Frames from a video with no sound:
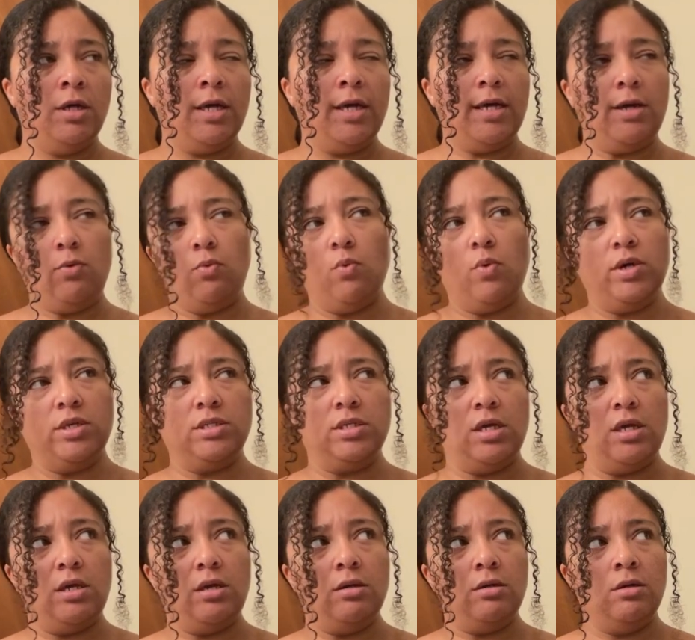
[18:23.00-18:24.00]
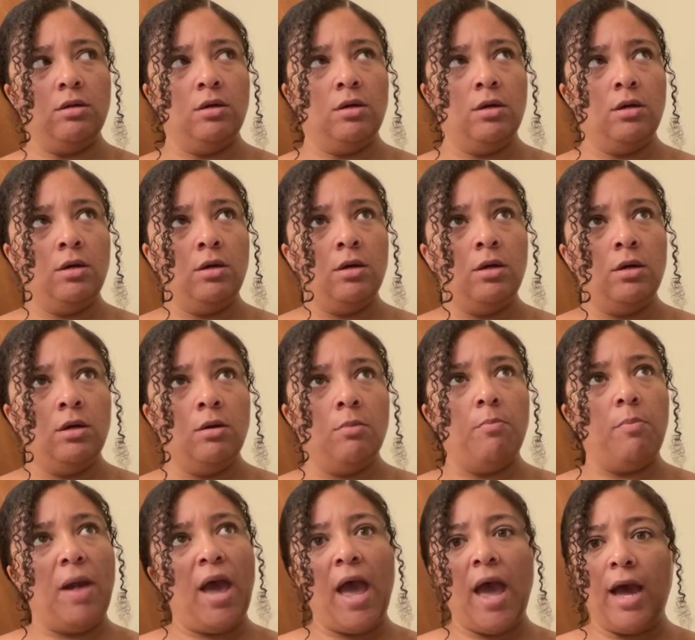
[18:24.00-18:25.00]
it wasn't
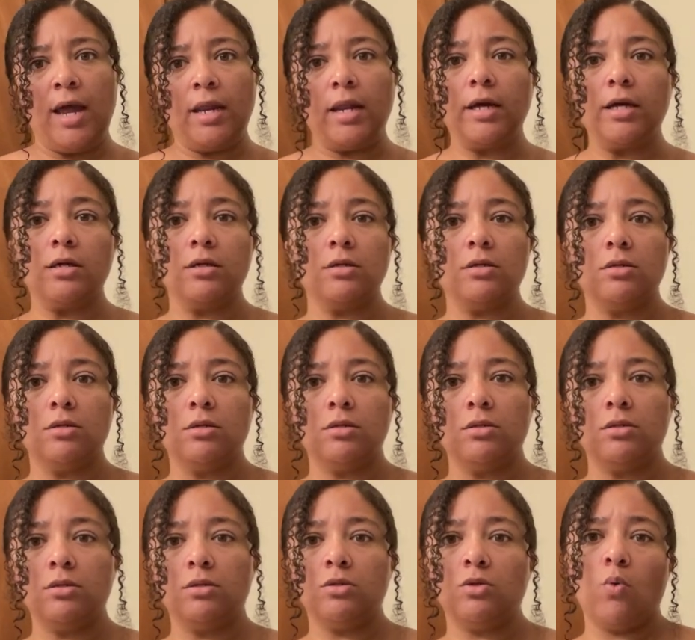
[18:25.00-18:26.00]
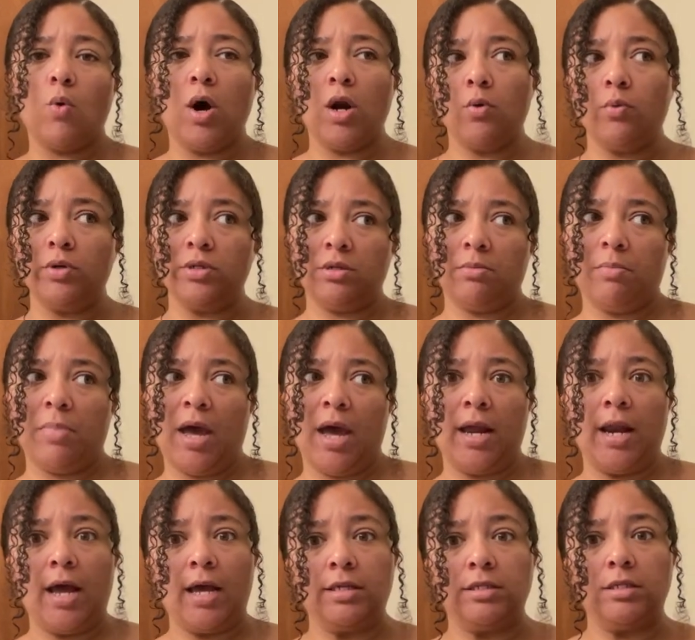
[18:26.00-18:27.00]
bad. Like the water wasn't bad
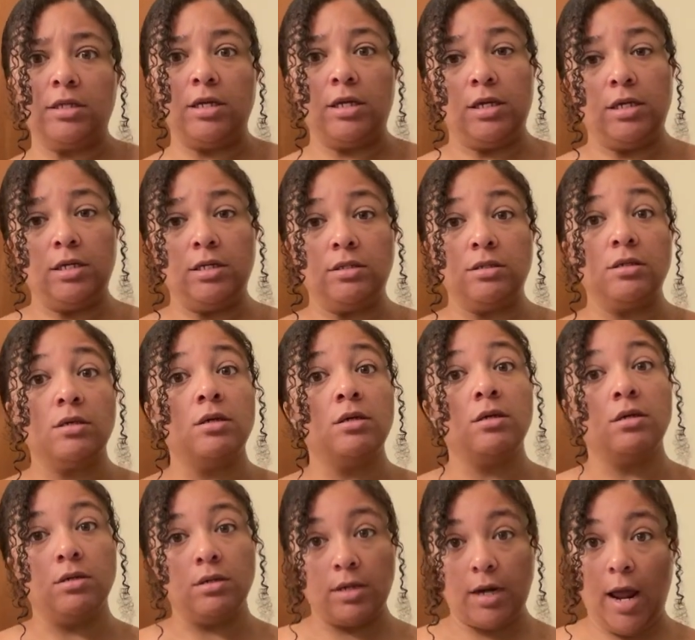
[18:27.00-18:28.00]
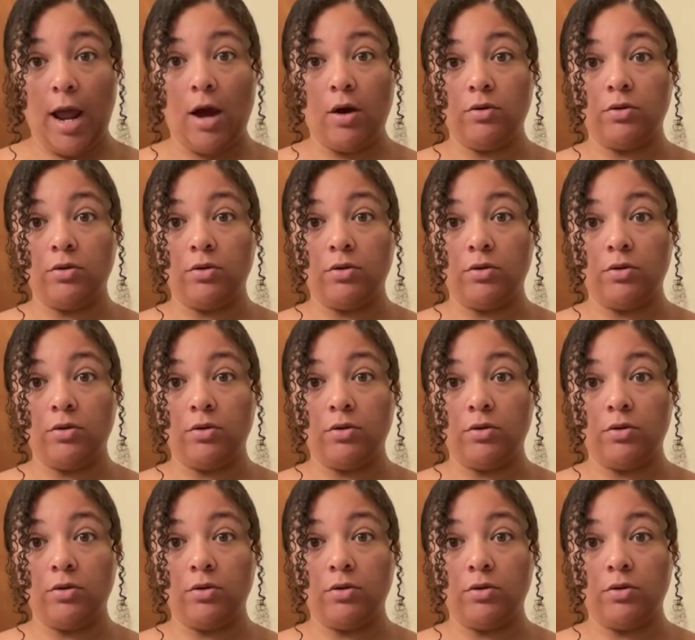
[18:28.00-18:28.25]
as it is now.